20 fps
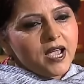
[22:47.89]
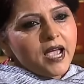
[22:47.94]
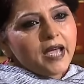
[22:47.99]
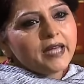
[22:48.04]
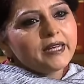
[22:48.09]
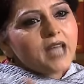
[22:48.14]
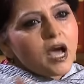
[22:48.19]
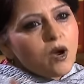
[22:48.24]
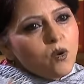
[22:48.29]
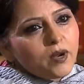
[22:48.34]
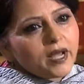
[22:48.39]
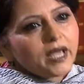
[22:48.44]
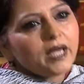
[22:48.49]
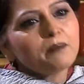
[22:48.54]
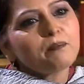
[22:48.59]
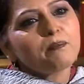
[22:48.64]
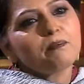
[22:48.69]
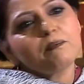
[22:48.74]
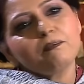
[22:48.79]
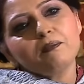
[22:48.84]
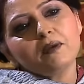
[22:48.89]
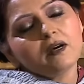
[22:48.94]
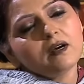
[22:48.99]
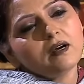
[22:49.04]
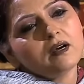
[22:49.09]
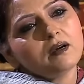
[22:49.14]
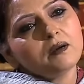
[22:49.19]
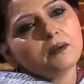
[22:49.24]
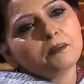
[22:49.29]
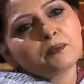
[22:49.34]
And now again,
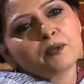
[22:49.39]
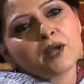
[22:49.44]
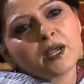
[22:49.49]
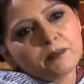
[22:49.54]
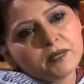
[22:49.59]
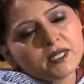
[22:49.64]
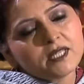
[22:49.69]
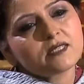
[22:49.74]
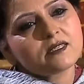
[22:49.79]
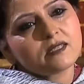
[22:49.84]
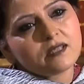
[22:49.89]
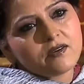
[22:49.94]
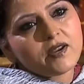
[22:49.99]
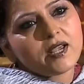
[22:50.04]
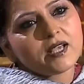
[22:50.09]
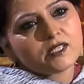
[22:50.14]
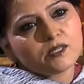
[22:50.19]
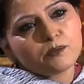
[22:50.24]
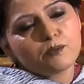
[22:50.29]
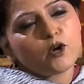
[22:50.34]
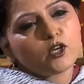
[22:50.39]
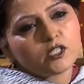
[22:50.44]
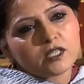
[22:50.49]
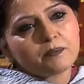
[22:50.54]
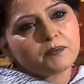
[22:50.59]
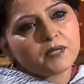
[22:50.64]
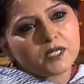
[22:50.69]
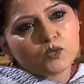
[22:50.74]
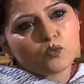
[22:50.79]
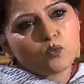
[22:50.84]
uh, Prime Minister has brought
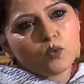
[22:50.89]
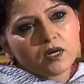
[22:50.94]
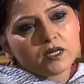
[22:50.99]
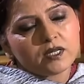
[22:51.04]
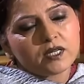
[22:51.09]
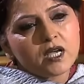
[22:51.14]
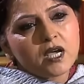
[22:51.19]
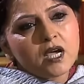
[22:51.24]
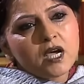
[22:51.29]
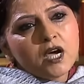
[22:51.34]
up this word.